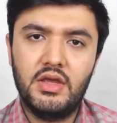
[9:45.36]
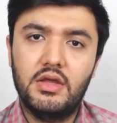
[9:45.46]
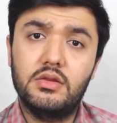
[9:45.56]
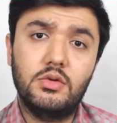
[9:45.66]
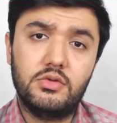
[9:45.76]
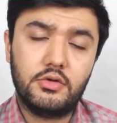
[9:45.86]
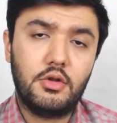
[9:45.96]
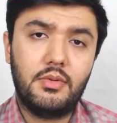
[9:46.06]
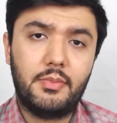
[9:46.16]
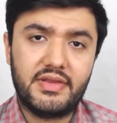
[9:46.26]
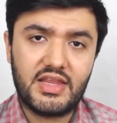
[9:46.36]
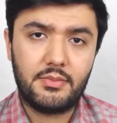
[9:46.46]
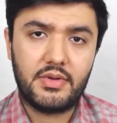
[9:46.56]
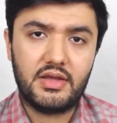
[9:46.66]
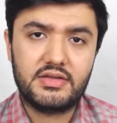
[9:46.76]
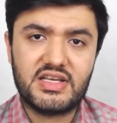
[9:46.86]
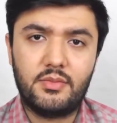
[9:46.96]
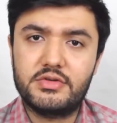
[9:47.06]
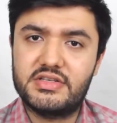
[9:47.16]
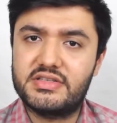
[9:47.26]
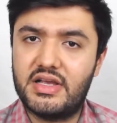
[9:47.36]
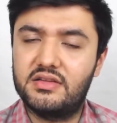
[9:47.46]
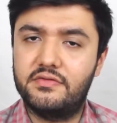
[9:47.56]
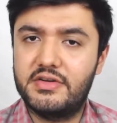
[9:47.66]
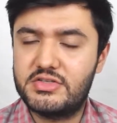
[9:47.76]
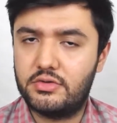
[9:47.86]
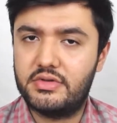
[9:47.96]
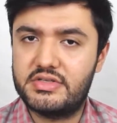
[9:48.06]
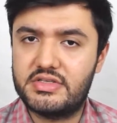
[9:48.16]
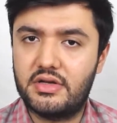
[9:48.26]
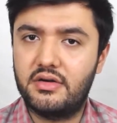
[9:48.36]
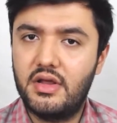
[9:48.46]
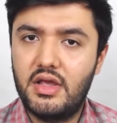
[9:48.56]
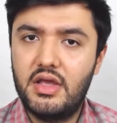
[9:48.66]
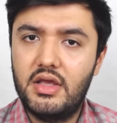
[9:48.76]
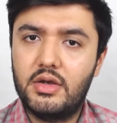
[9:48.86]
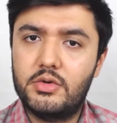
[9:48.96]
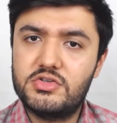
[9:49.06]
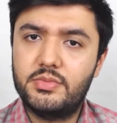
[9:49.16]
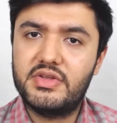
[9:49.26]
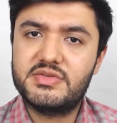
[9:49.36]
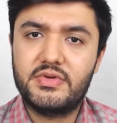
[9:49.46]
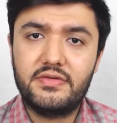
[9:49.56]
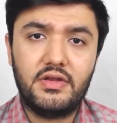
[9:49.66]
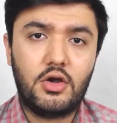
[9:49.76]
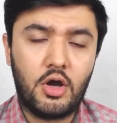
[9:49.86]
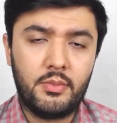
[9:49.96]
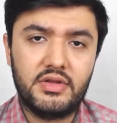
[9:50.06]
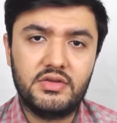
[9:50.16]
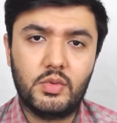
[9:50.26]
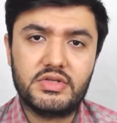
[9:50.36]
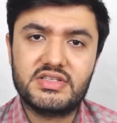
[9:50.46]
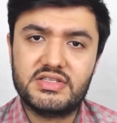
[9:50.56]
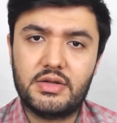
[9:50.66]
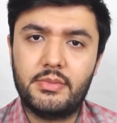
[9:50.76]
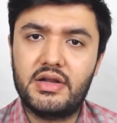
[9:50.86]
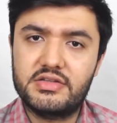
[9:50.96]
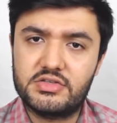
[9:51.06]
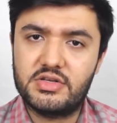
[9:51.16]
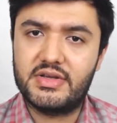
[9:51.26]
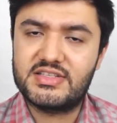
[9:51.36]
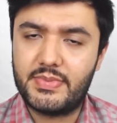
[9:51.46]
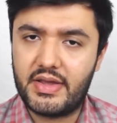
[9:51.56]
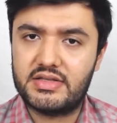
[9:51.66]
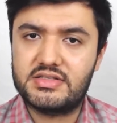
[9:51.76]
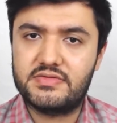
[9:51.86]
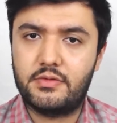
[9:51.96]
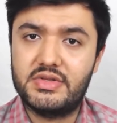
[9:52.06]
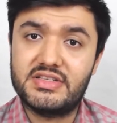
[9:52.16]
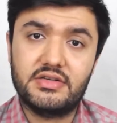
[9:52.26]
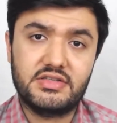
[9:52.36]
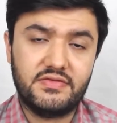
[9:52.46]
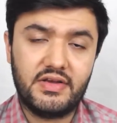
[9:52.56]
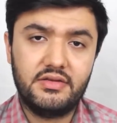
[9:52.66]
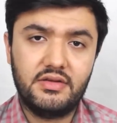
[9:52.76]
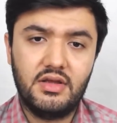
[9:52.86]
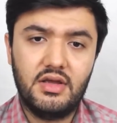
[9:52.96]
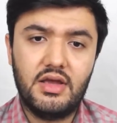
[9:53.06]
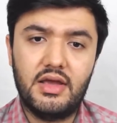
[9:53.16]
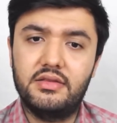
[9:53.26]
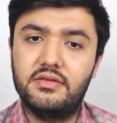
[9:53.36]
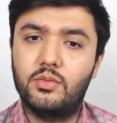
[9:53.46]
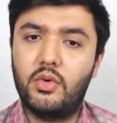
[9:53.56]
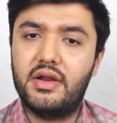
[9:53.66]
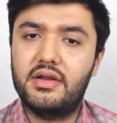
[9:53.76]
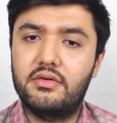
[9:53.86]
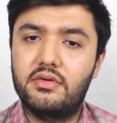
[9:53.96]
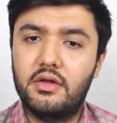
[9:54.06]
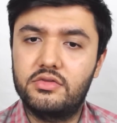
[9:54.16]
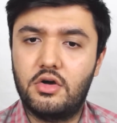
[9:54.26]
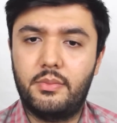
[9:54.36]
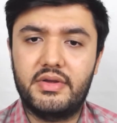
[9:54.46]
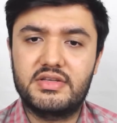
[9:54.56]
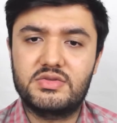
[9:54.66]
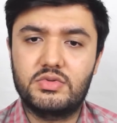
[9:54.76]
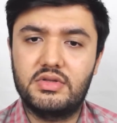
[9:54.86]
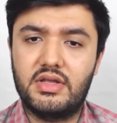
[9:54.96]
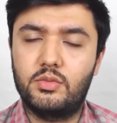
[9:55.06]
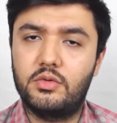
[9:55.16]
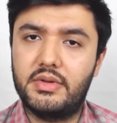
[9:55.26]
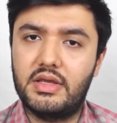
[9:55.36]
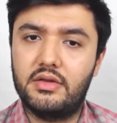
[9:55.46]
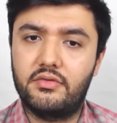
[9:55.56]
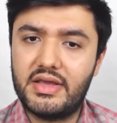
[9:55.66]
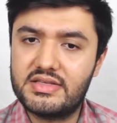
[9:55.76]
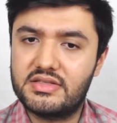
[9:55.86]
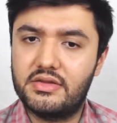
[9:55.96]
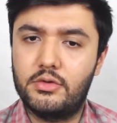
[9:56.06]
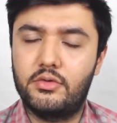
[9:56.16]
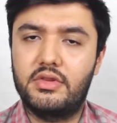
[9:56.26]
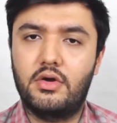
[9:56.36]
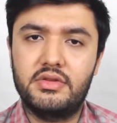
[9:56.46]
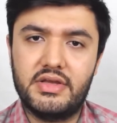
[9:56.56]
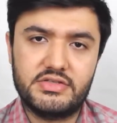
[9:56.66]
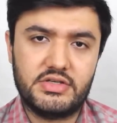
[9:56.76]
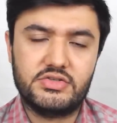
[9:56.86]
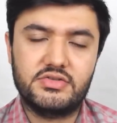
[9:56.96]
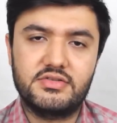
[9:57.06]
Due to global pandemic, Sibos has held virtually this year. Could you please briefly comment what SmartStream expects from this year's event, and what are the hot topics that will be raised during the online sessions?